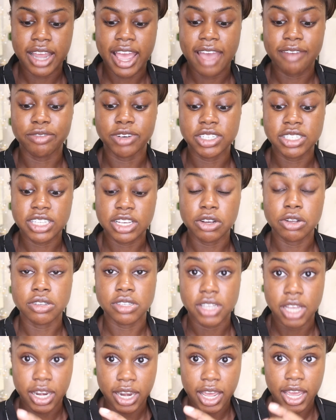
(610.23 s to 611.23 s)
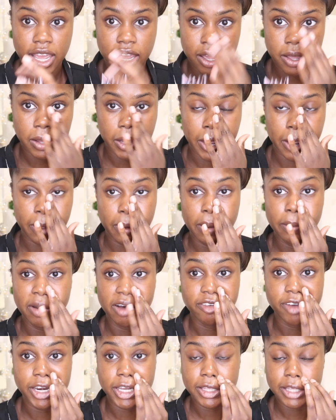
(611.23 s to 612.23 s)
Every single Sunday, like
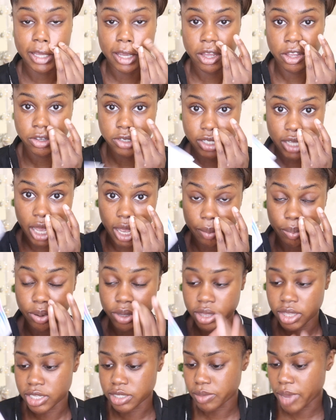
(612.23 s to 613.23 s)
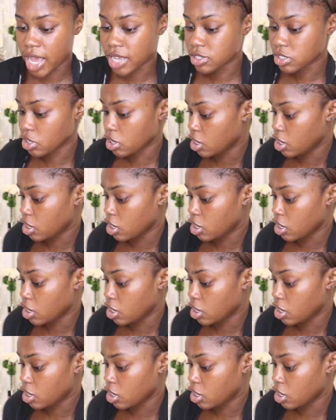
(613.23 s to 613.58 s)
above anything else, I put these masks